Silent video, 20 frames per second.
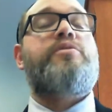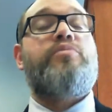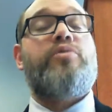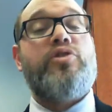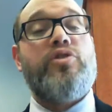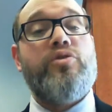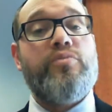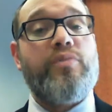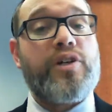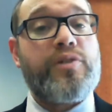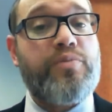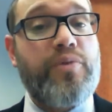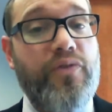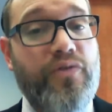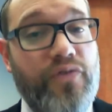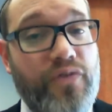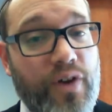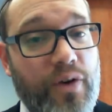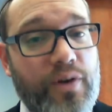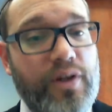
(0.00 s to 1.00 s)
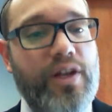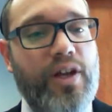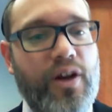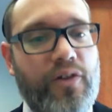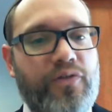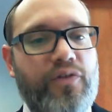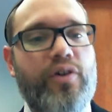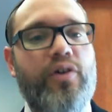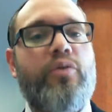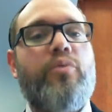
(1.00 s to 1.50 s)
But you must be very
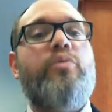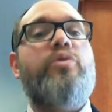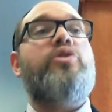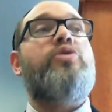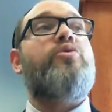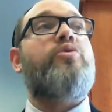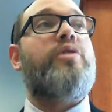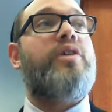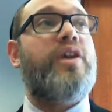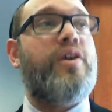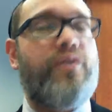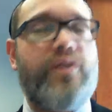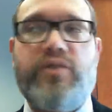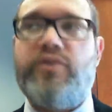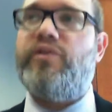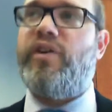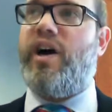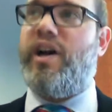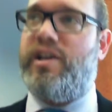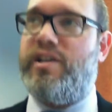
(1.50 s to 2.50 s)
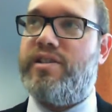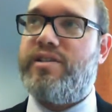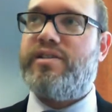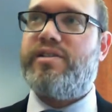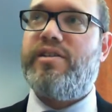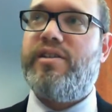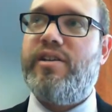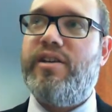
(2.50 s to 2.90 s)
careful when you give advice.